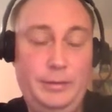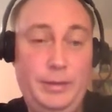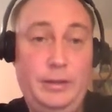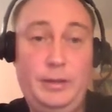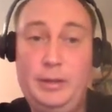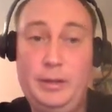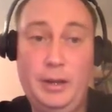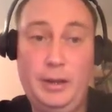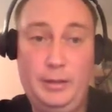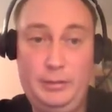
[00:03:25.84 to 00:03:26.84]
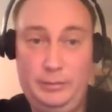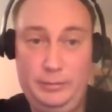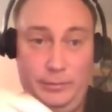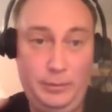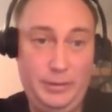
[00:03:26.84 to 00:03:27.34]
Then
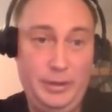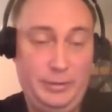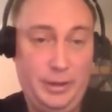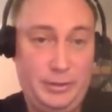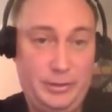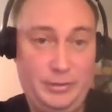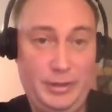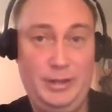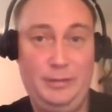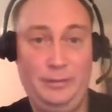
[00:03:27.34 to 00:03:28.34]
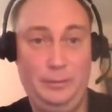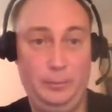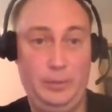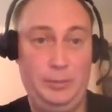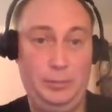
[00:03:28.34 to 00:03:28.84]
from that registry,
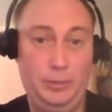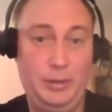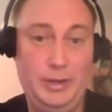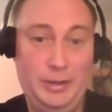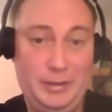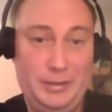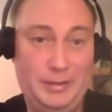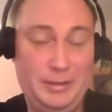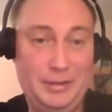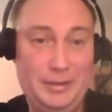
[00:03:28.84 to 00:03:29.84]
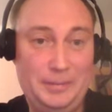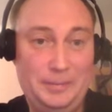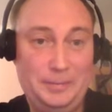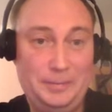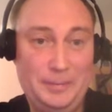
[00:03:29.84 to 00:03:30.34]
we deploy
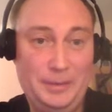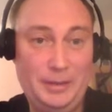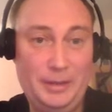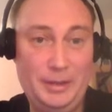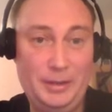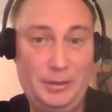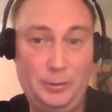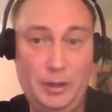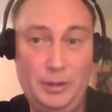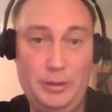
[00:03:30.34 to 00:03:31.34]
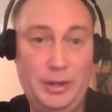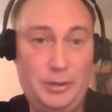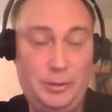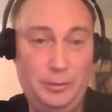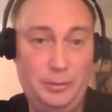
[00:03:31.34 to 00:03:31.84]
it to our
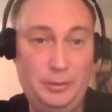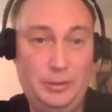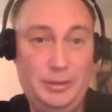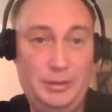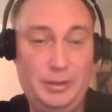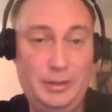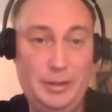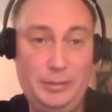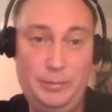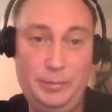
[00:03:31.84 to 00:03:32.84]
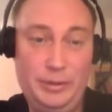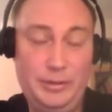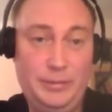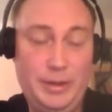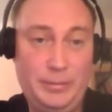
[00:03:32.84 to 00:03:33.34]
actual prod
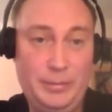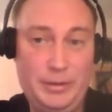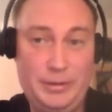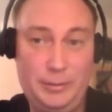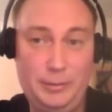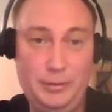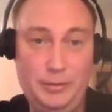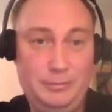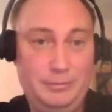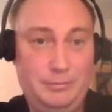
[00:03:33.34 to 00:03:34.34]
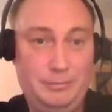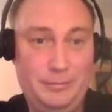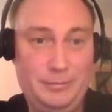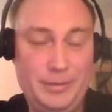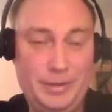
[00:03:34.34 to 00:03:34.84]
environments or
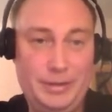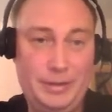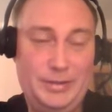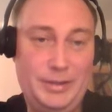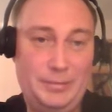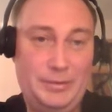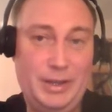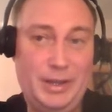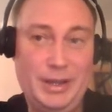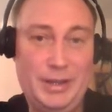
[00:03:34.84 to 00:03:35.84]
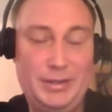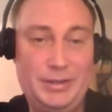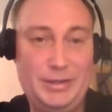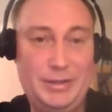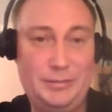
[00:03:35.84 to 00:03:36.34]
some CI
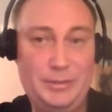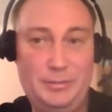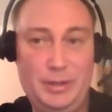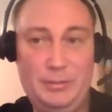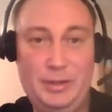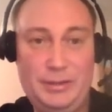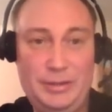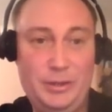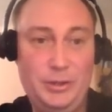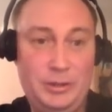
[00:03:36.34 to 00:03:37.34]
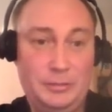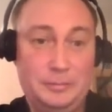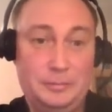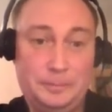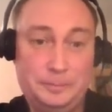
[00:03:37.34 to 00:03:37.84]
systems, maybe staging.
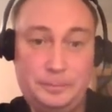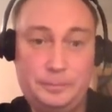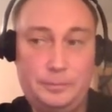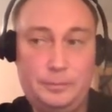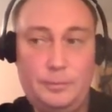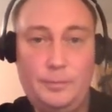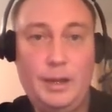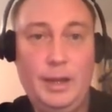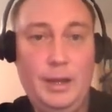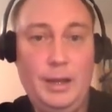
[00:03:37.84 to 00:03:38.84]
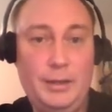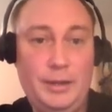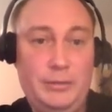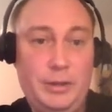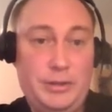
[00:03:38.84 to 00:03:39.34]
And
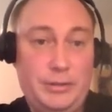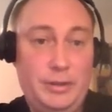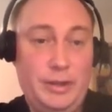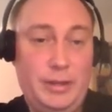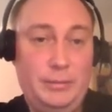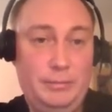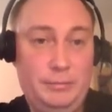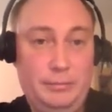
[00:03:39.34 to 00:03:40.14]
that registry